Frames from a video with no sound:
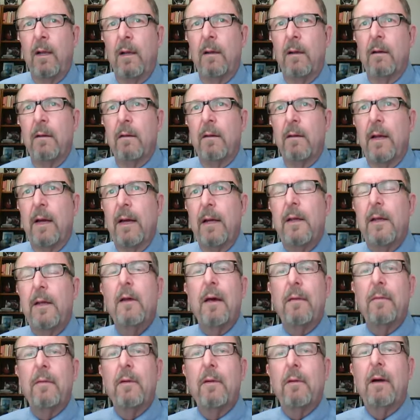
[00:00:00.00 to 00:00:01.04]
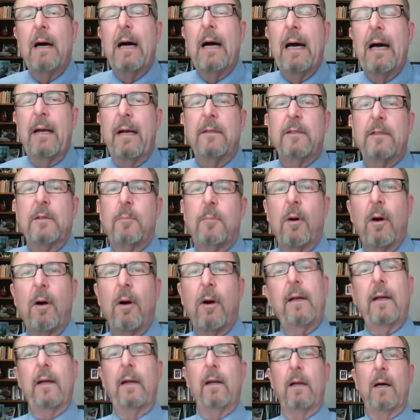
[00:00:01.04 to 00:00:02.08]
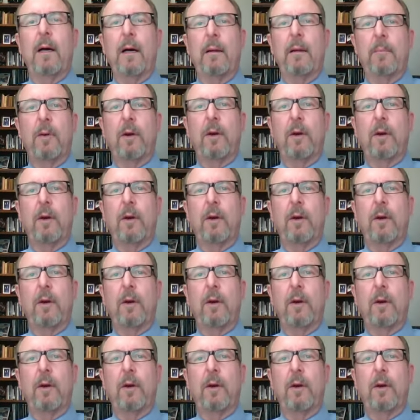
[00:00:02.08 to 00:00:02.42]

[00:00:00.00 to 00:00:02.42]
You know, now you have the right as a parking lot